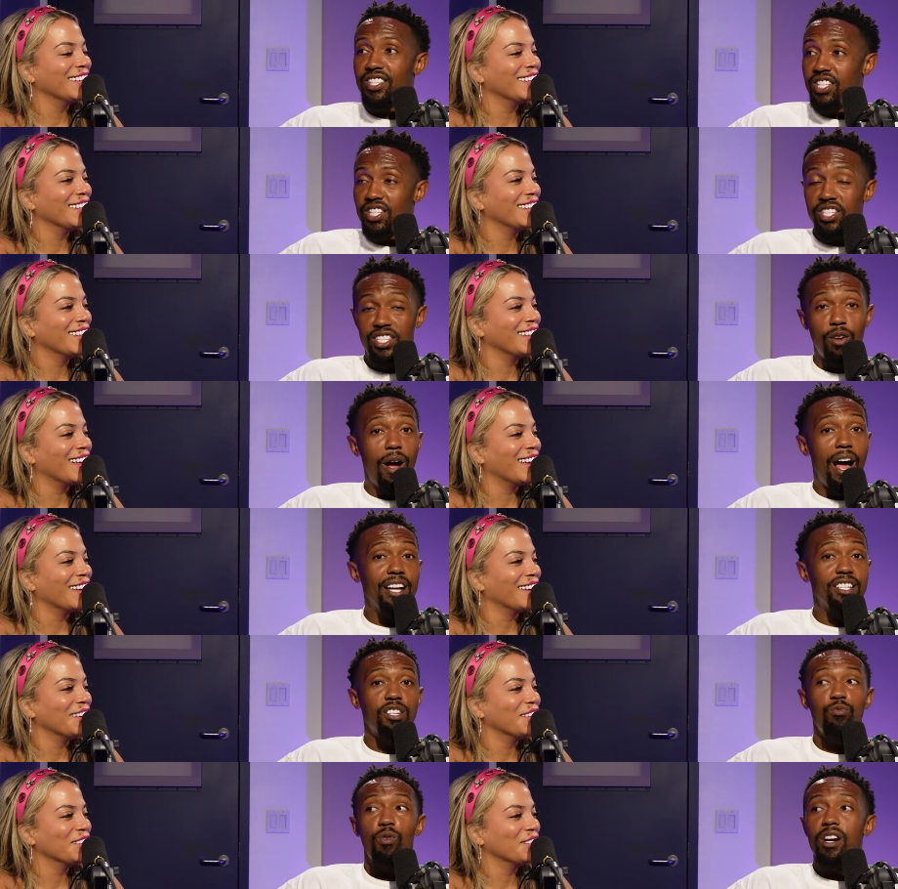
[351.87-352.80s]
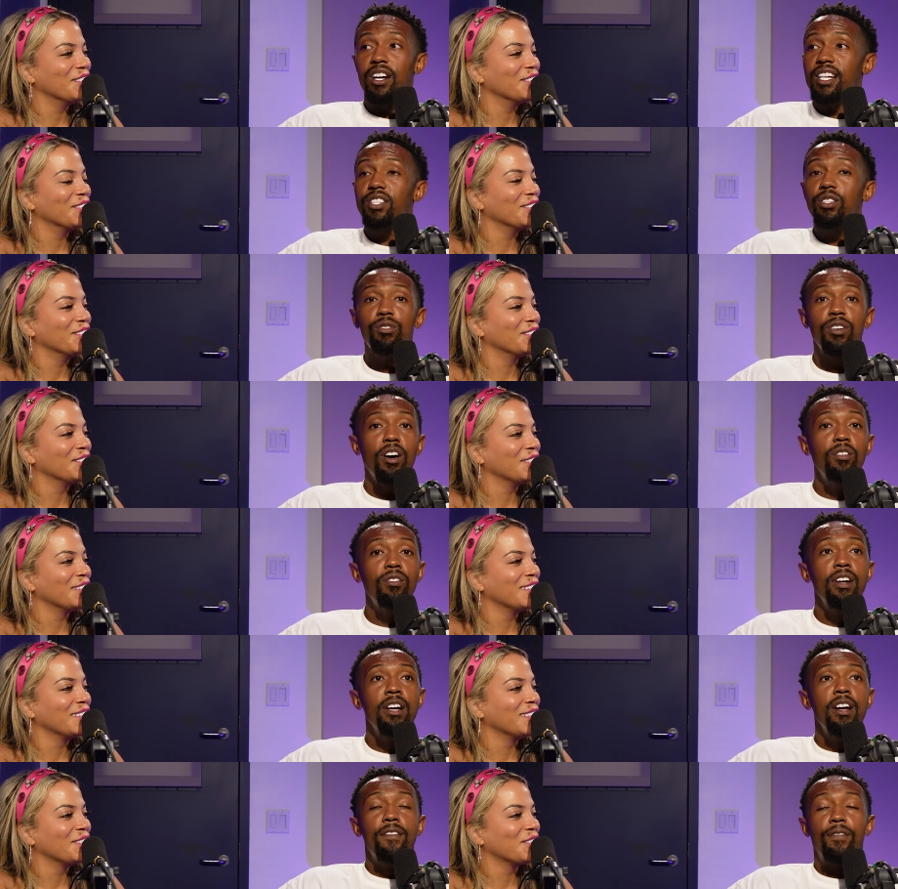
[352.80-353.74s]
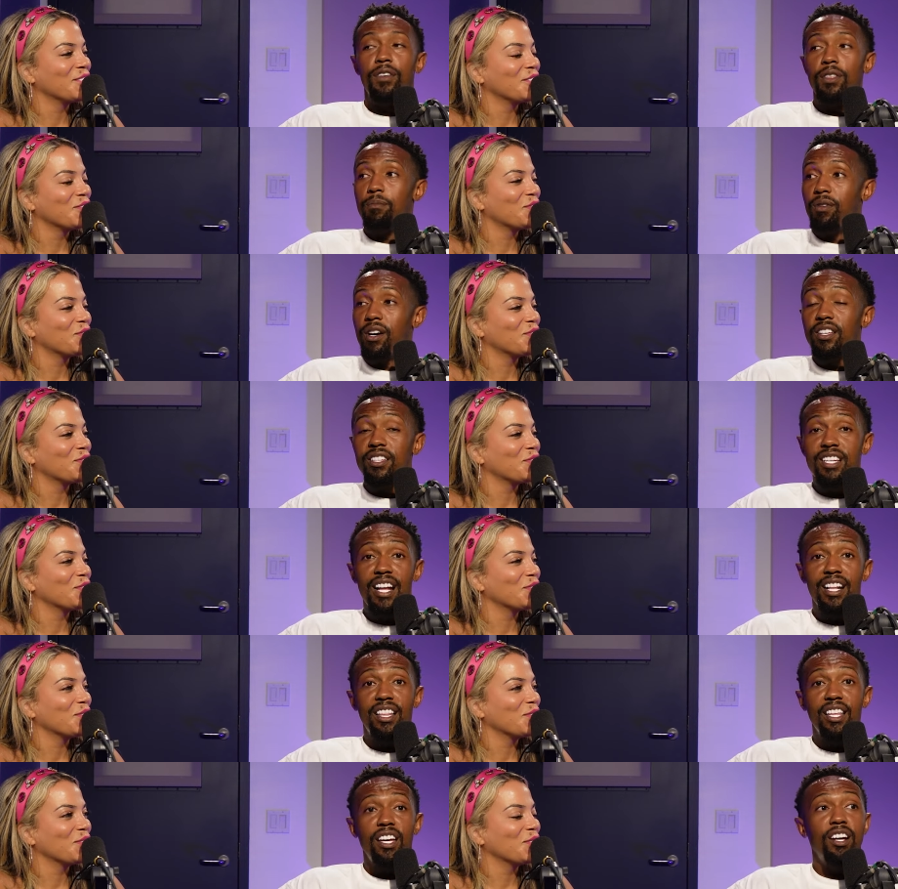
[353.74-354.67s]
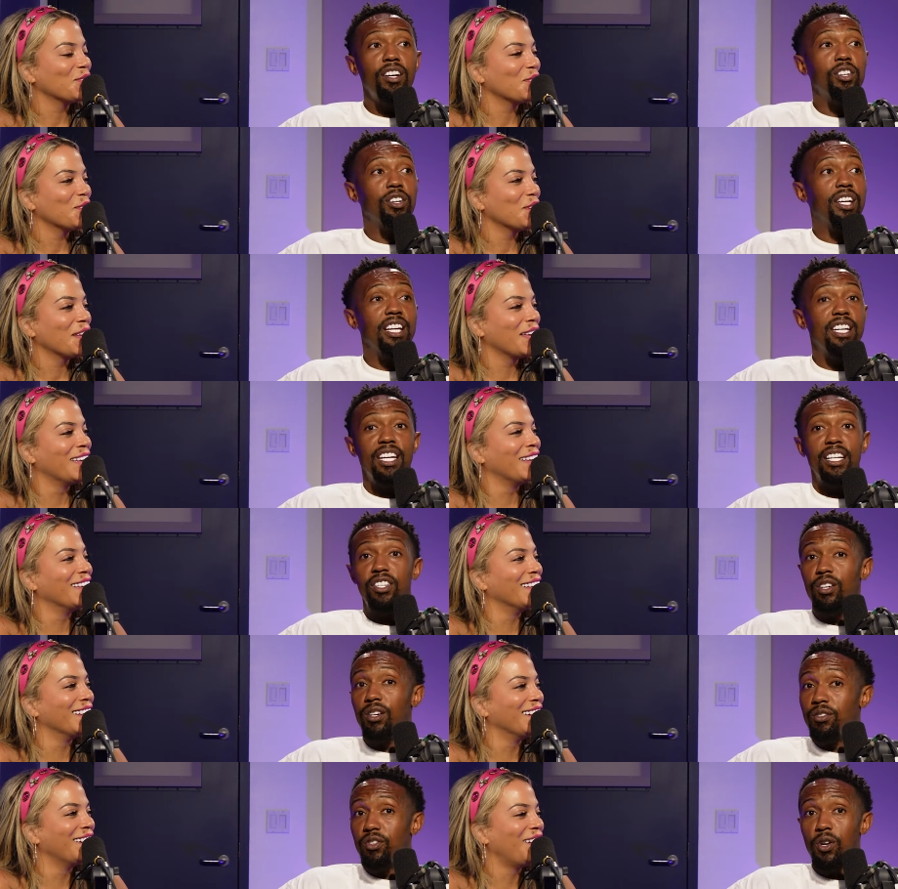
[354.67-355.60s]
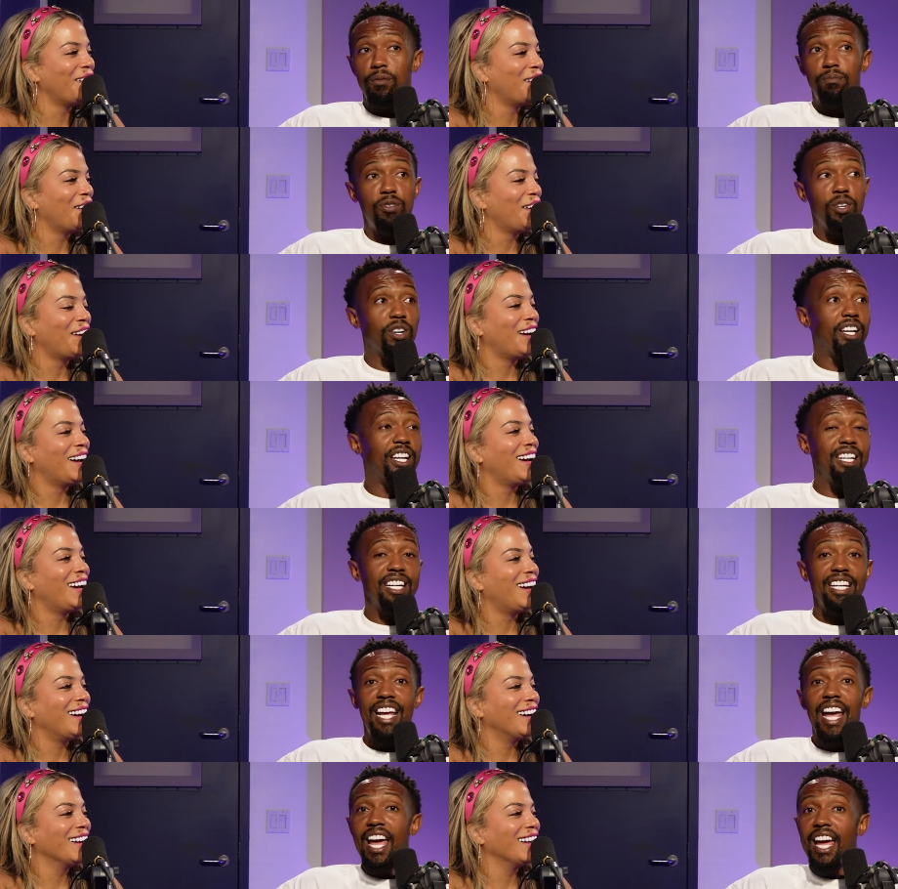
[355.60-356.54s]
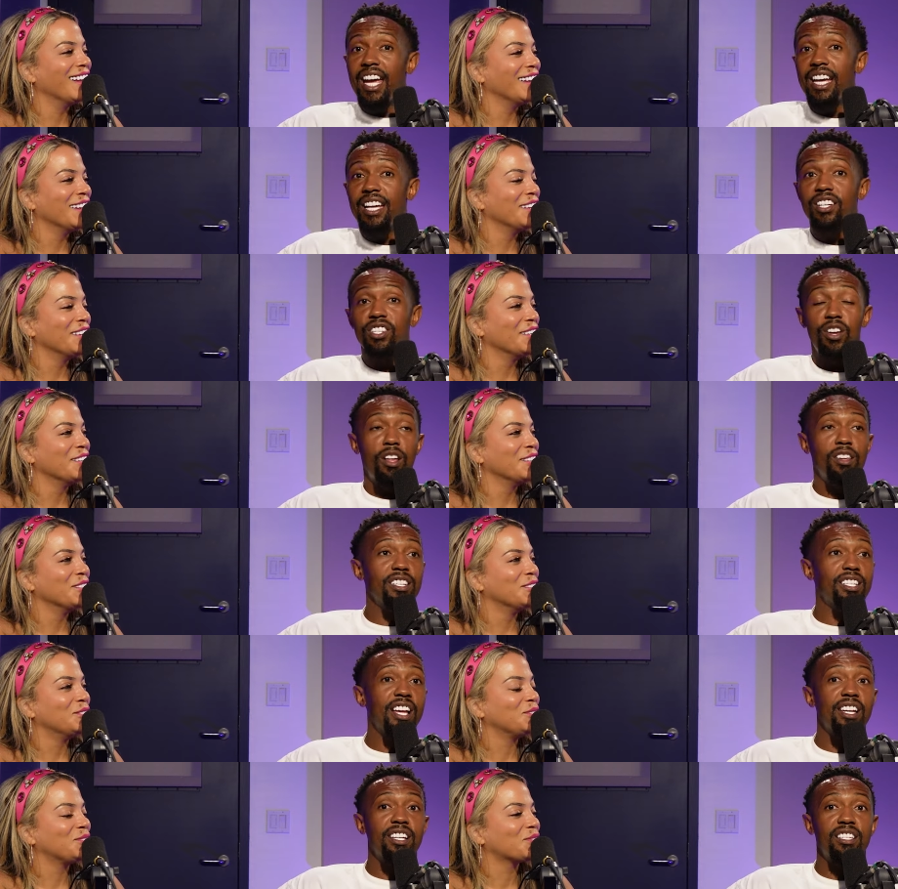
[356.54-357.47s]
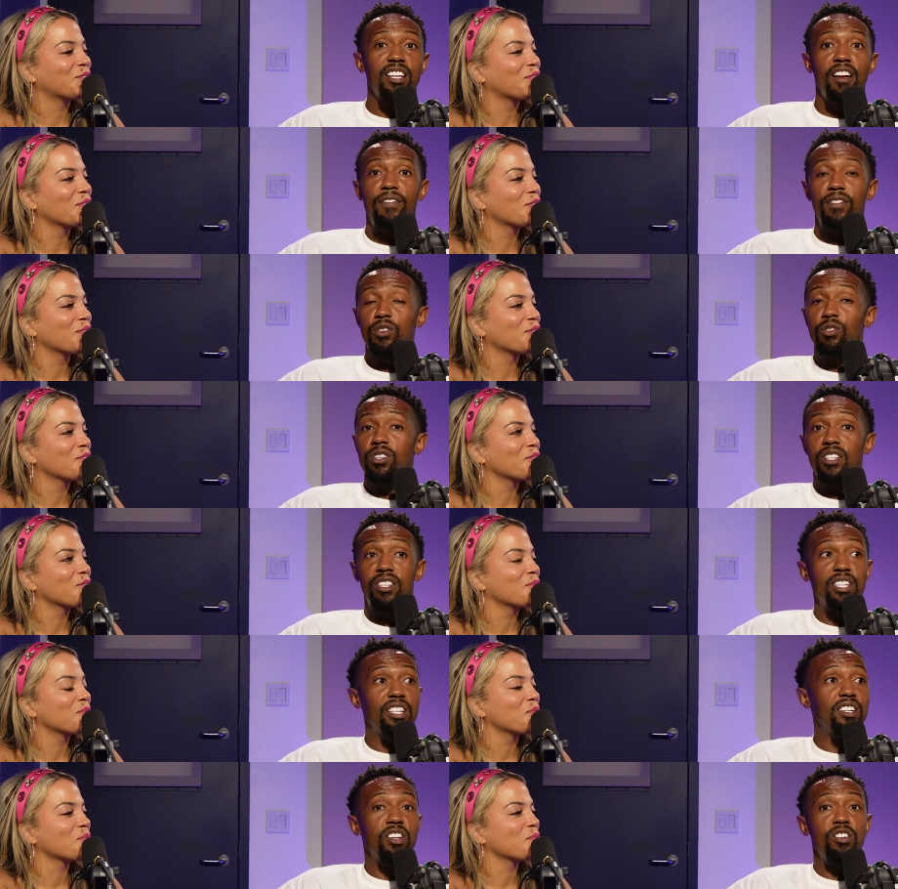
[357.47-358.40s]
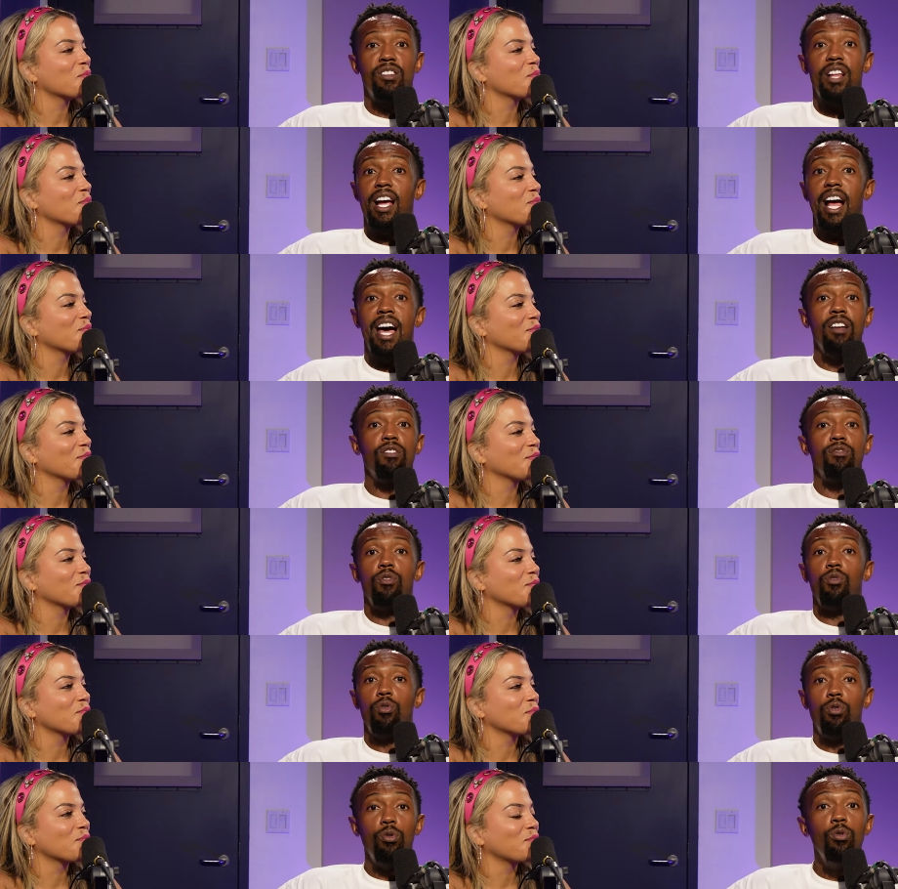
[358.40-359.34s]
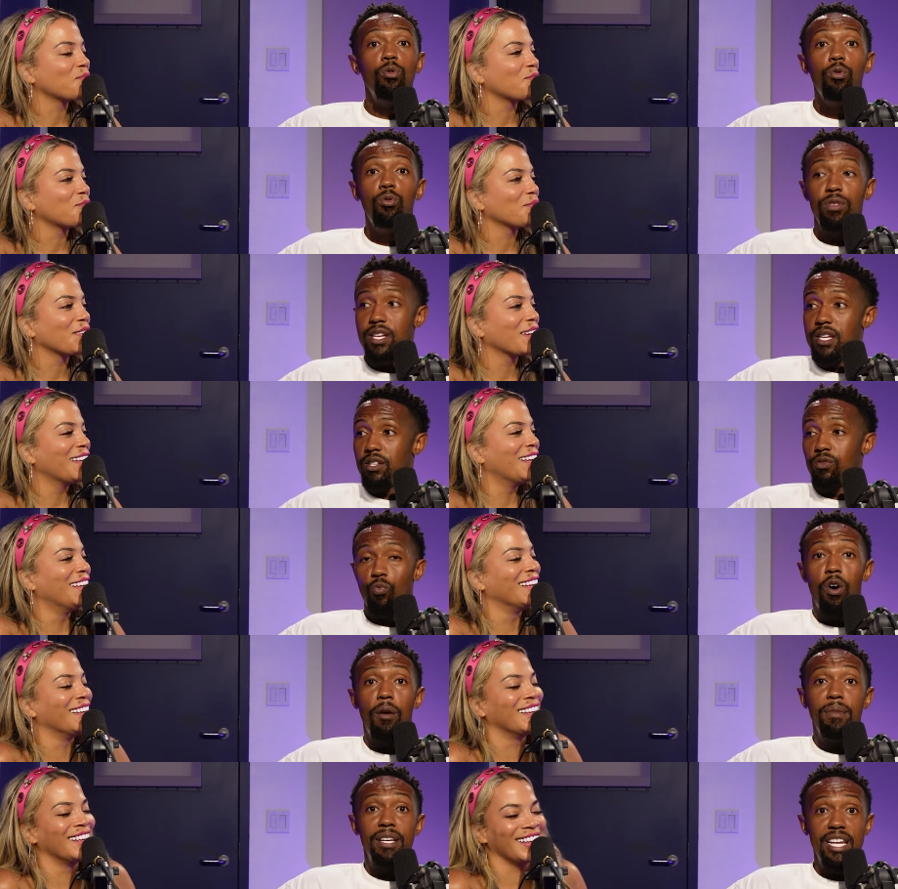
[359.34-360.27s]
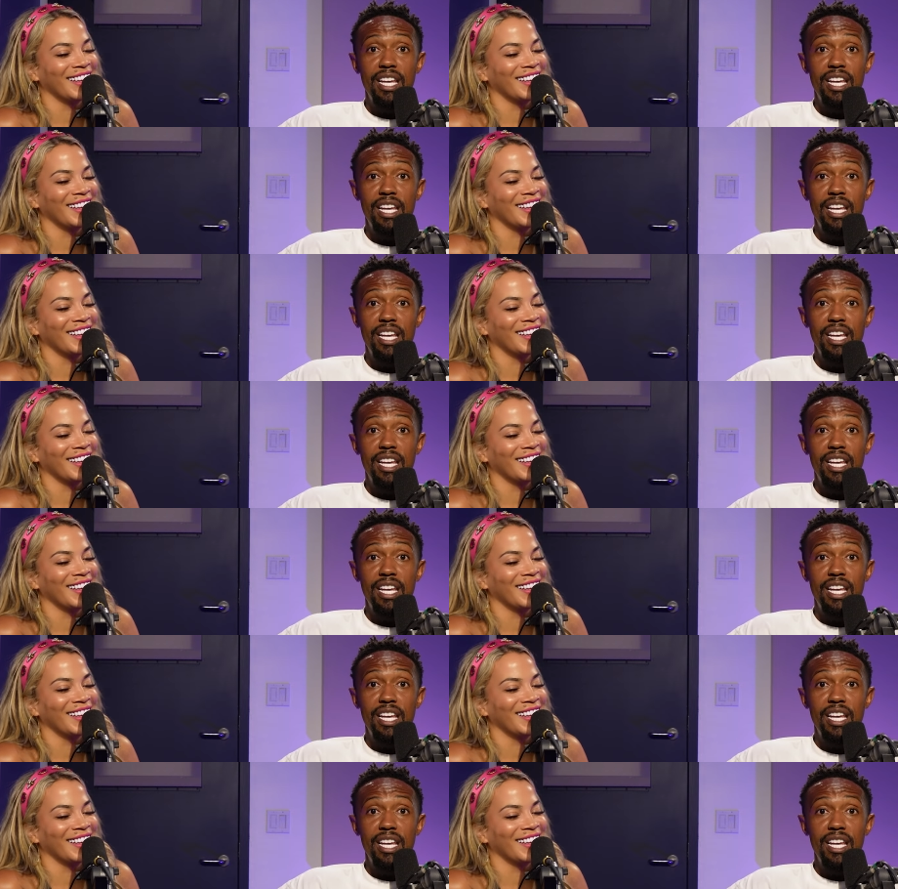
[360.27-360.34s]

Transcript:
Speaker 1: She so yeah. I just want to let you know for the brothers out there, you're getting in, you're you're you're getting engaged, all this kind of stuff, and you just sitting there, you're like, I don't know who this woman